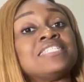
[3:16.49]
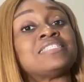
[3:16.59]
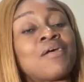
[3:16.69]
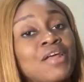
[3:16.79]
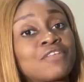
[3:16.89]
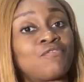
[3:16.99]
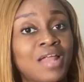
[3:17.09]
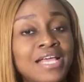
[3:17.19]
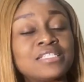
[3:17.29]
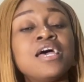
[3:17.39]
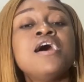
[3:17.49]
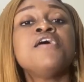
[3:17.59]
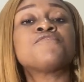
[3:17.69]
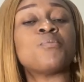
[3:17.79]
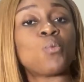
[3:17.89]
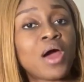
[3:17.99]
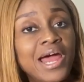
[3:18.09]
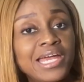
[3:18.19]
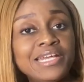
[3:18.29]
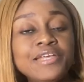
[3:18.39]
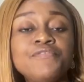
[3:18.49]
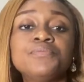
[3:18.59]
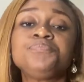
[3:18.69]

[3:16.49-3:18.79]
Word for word: direct flight from where I live